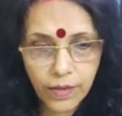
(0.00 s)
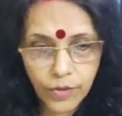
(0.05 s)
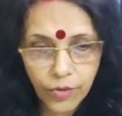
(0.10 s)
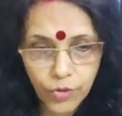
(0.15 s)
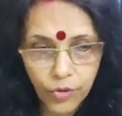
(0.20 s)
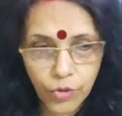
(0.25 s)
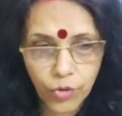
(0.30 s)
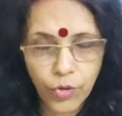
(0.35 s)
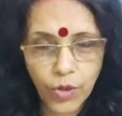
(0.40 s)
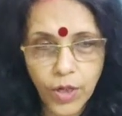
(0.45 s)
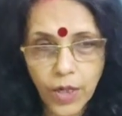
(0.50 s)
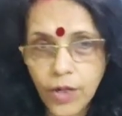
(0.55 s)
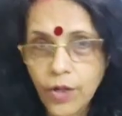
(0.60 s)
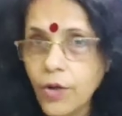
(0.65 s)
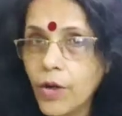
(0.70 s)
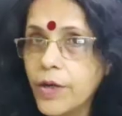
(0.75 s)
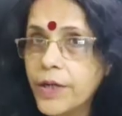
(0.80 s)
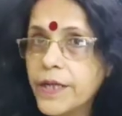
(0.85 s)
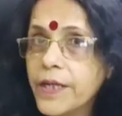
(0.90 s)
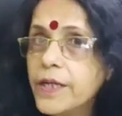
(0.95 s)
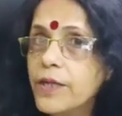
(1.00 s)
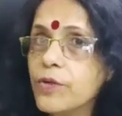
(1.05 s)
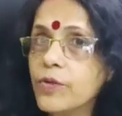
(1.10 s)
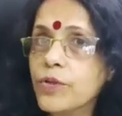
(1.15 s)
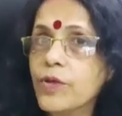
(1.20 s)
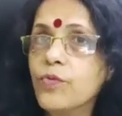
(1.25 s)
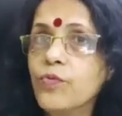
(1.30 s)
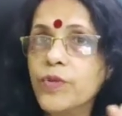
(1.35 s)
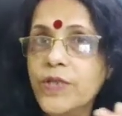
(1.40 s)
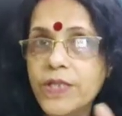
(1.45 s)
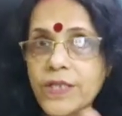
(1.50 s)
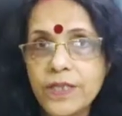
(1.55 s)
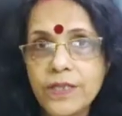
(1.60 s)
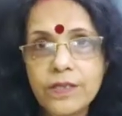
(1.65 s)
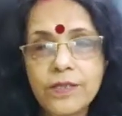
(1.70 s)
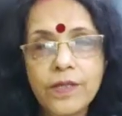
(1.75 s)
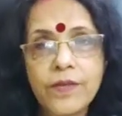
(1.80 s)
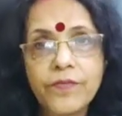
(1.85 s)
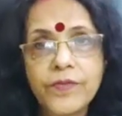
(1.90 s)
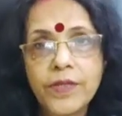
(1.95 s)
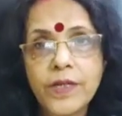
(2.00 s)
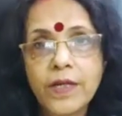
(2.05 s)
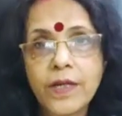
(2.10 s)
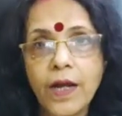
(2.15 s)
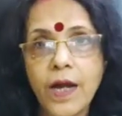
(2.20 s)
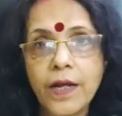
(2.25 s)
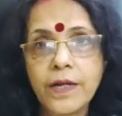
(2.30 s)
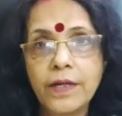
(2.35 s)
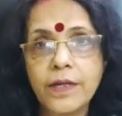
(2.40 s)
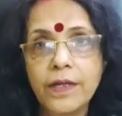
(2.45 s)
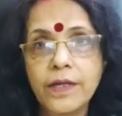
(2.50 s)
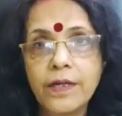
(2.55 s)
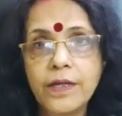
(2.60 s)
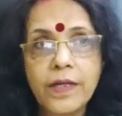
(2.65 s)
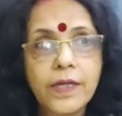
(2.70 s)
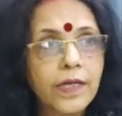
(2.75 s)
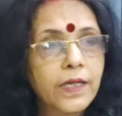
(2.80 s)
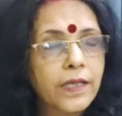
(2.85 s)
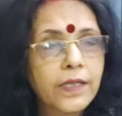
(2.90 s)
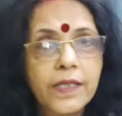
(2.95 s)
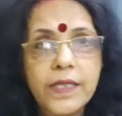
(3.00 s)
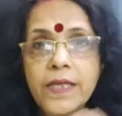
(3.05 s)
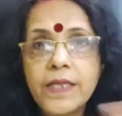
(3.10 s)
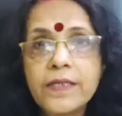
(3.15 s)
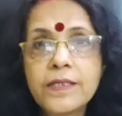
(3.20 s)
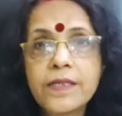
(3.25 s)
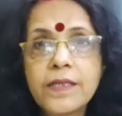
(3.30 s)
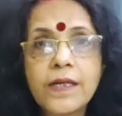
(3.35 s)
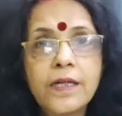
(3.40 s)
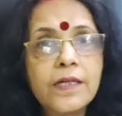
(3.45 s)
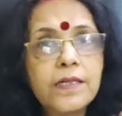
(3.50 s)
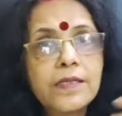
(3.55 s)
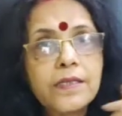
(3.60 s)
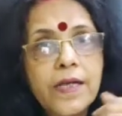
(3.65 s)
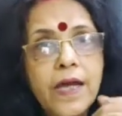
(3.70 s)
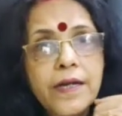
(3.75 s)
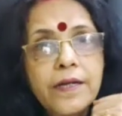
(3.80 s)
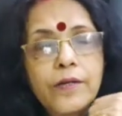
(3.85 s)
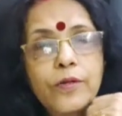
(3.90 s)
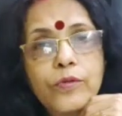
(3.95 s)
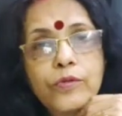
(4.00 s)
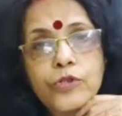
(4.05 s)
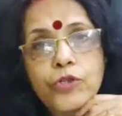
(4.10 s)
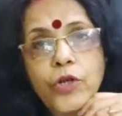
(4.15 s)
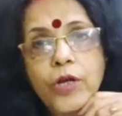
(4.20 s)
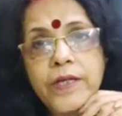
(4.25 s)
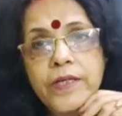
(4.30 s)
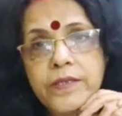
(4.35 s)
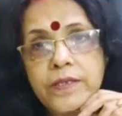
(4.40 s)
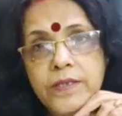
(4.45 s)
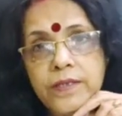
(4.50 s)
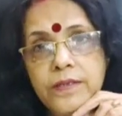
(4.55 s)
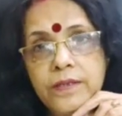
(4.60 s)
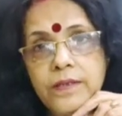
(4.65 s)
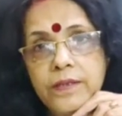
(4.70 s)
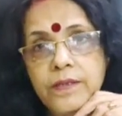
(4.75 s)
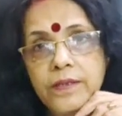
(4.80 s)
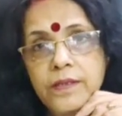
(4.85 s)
grow according to the wishes of the gardener, these girls had no choice,